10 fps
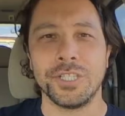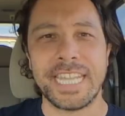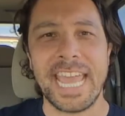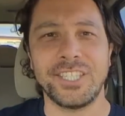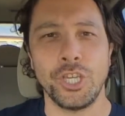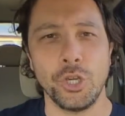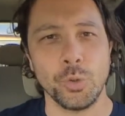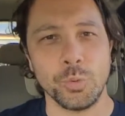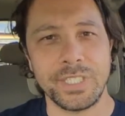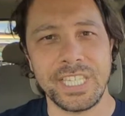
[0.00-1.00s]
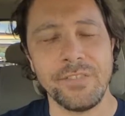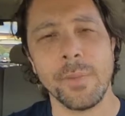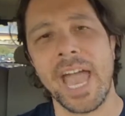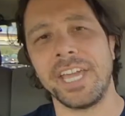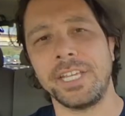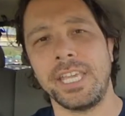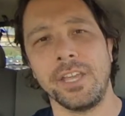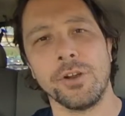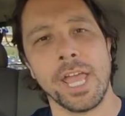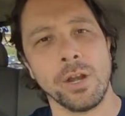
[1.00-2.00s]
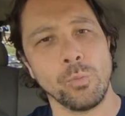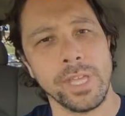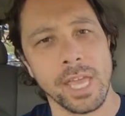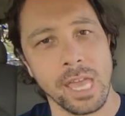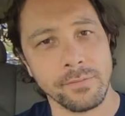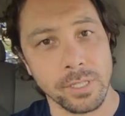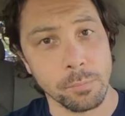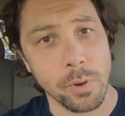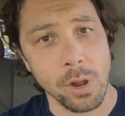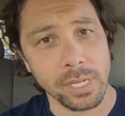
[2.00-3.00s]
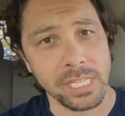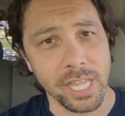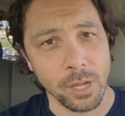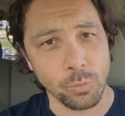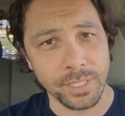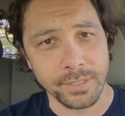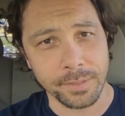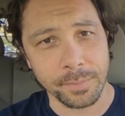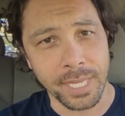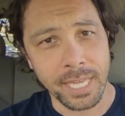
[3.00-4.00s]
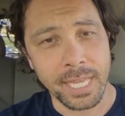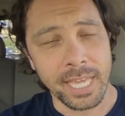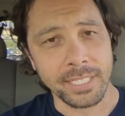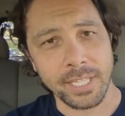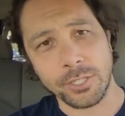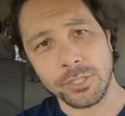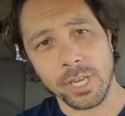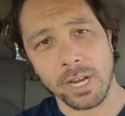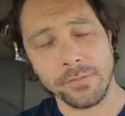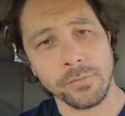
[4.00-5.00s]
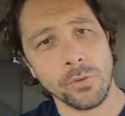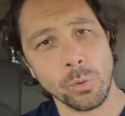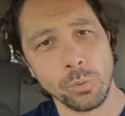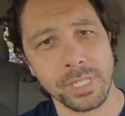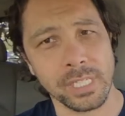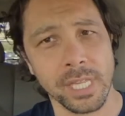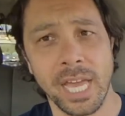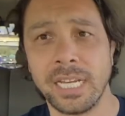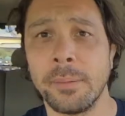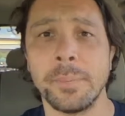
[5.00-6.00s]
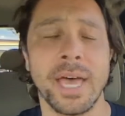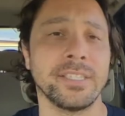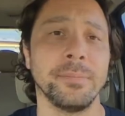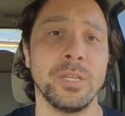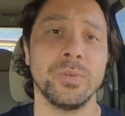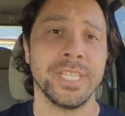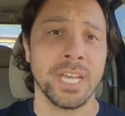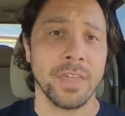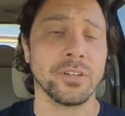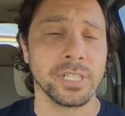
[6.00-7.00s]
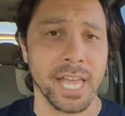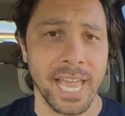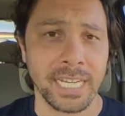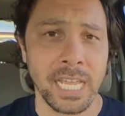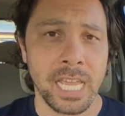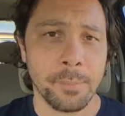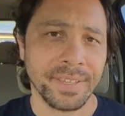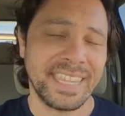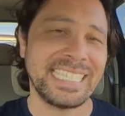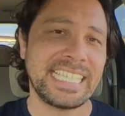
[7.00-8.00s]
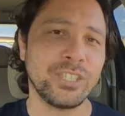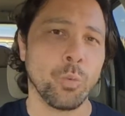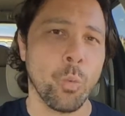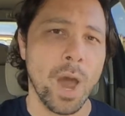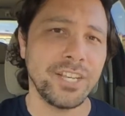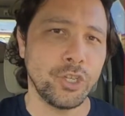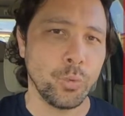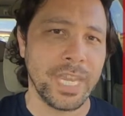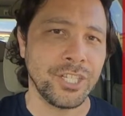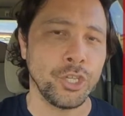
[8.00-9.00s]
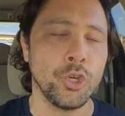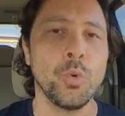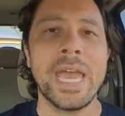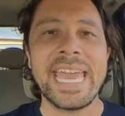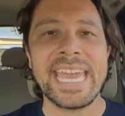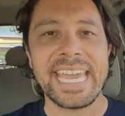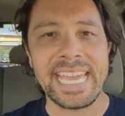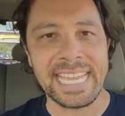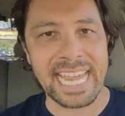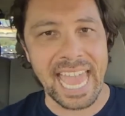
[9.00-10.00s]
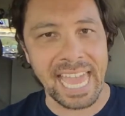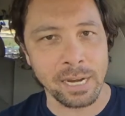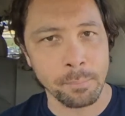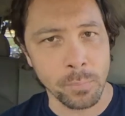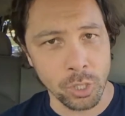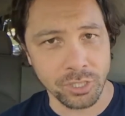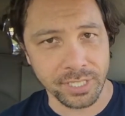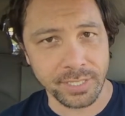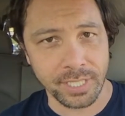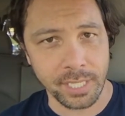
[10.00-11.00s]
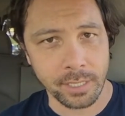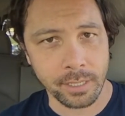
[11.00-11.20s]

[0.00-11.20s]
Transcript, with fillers: day to you. Steve Mayeda here, and we have some parking lot wisdom. As I just got off the phone with a client, I'm about to meet with another client, but this is what do we do in an emergency?